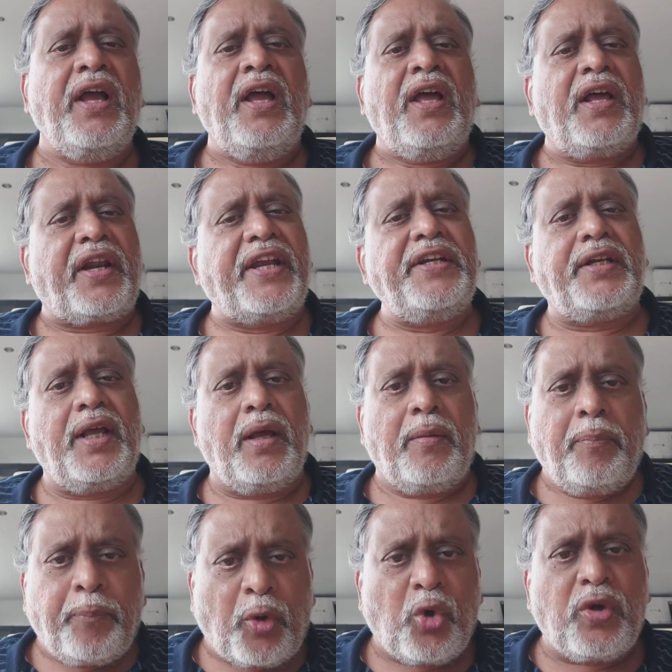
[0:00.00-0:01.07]
write
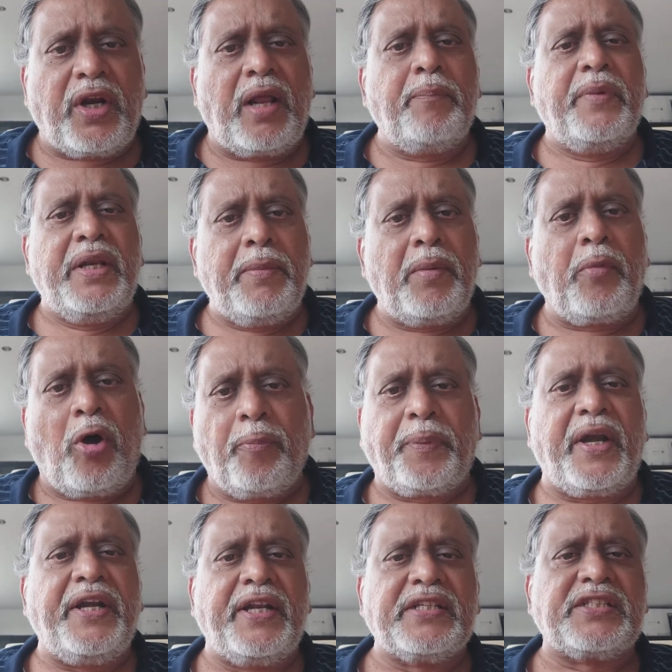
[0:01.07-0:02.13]
a program, minimum
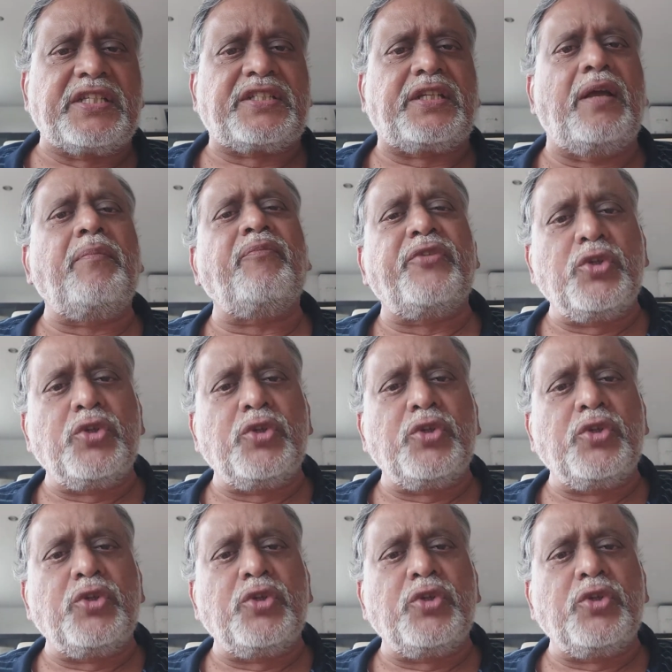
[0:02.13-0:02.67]
operating system,